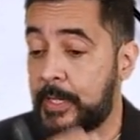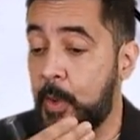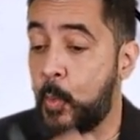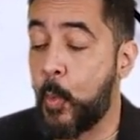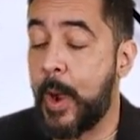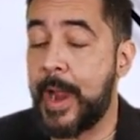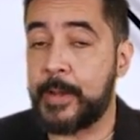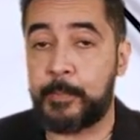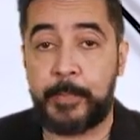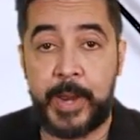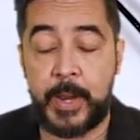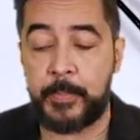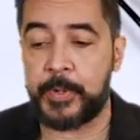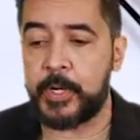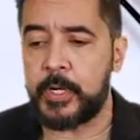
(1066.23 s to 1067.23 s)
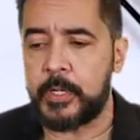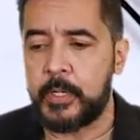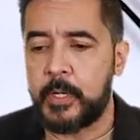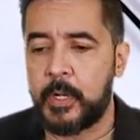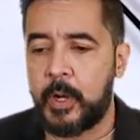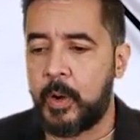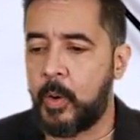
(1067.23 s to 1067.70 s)
white paper
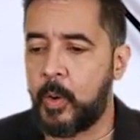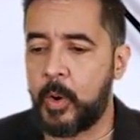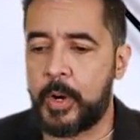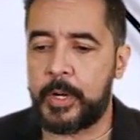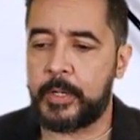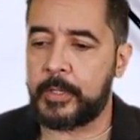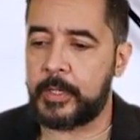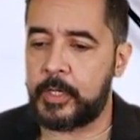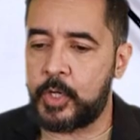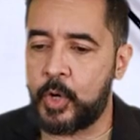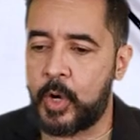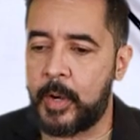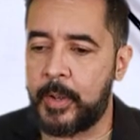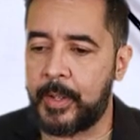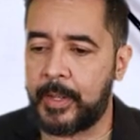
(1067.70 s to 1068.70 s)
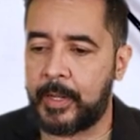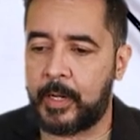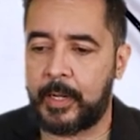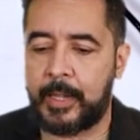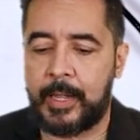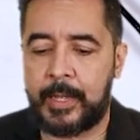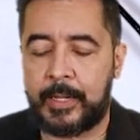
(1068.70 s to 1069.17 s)
or in your
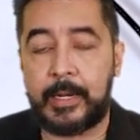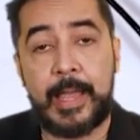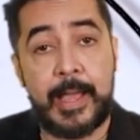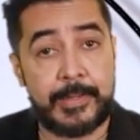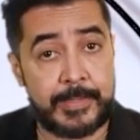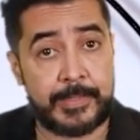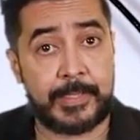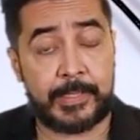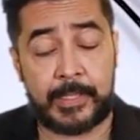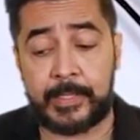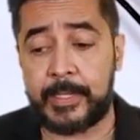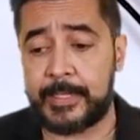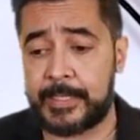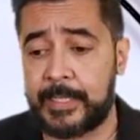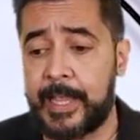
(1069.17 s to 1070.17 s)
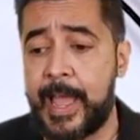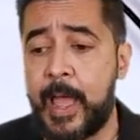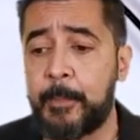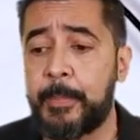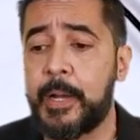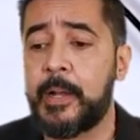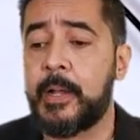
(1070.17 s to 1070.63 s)
glass
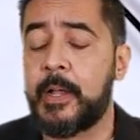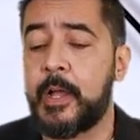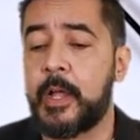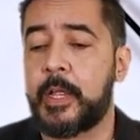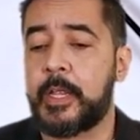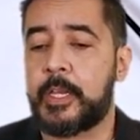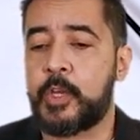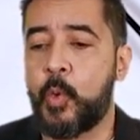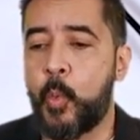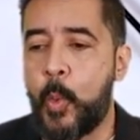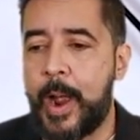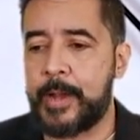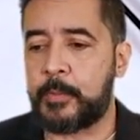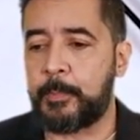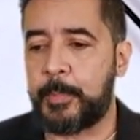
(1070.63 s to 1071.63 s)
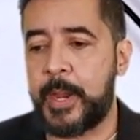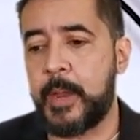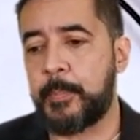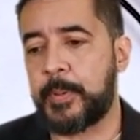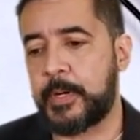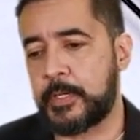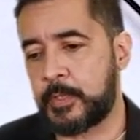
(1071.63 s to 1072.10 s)
slab. In your white
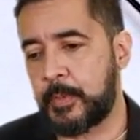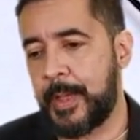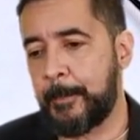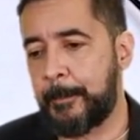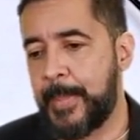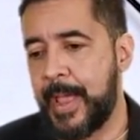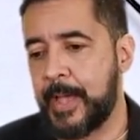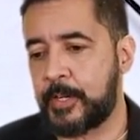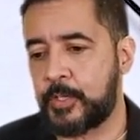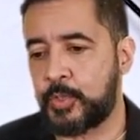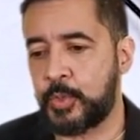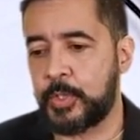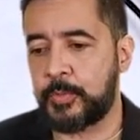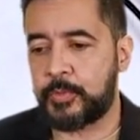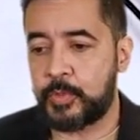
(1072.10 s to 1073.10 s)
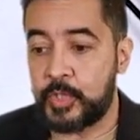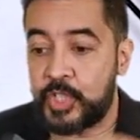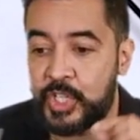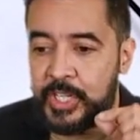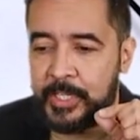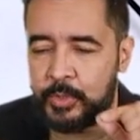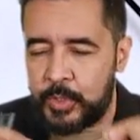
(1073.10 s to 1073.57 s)
paper, it's better to
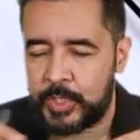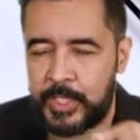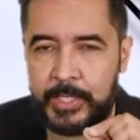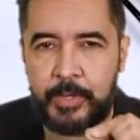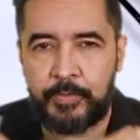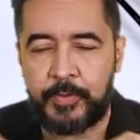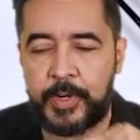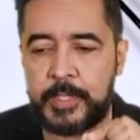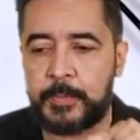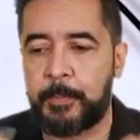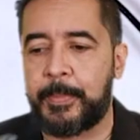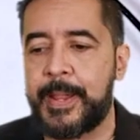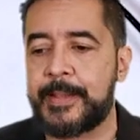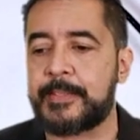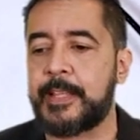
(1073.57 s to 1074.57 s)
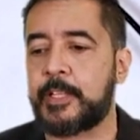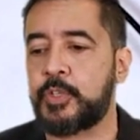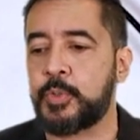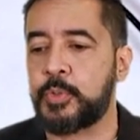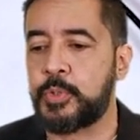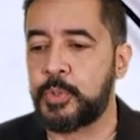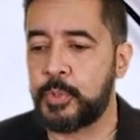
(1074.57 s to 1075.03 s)
see the first bands that
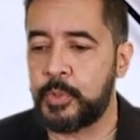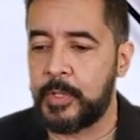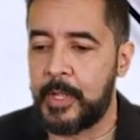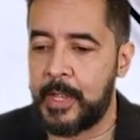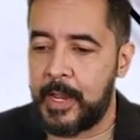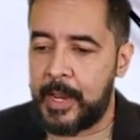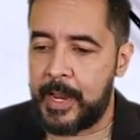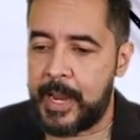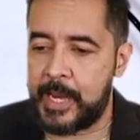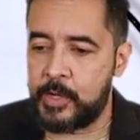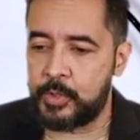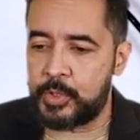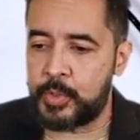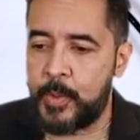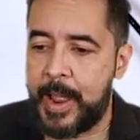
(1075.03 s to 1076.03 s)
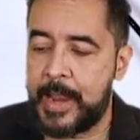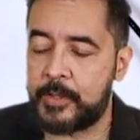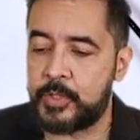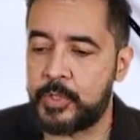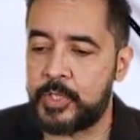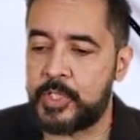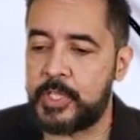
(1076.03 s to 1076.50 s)
you do, and you try
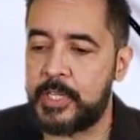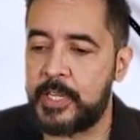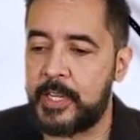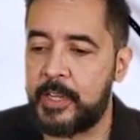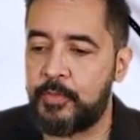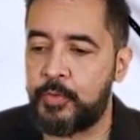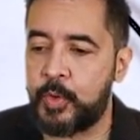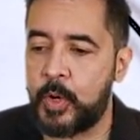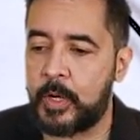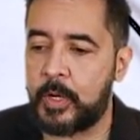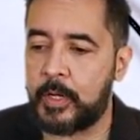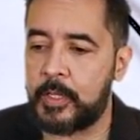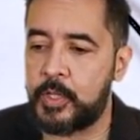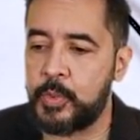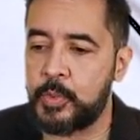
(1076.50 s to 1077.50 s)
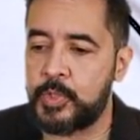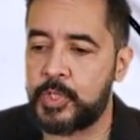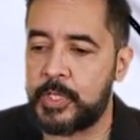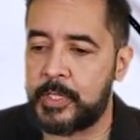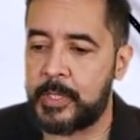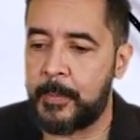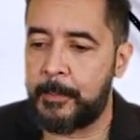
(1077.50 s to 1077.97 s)
to see if you are
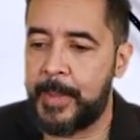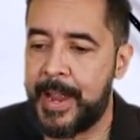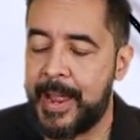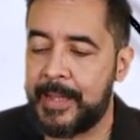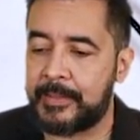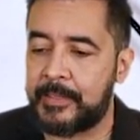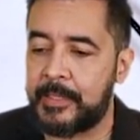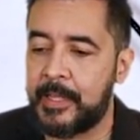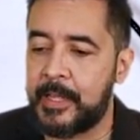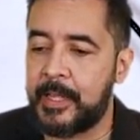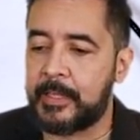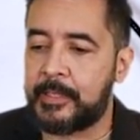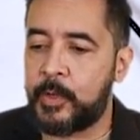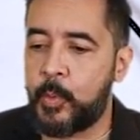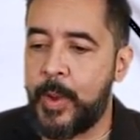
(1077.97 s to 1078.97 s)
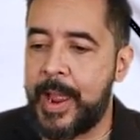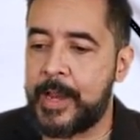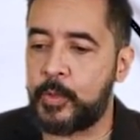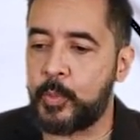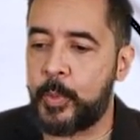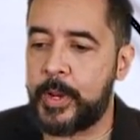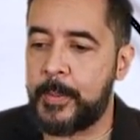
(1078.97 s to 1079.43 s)
using the band the
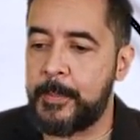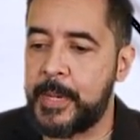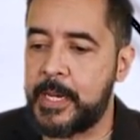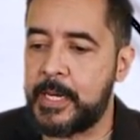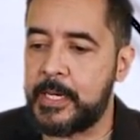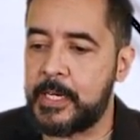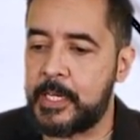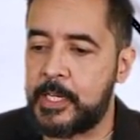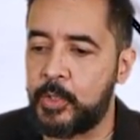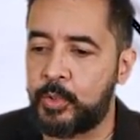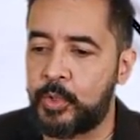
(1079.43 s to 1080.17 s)
right way, meaning you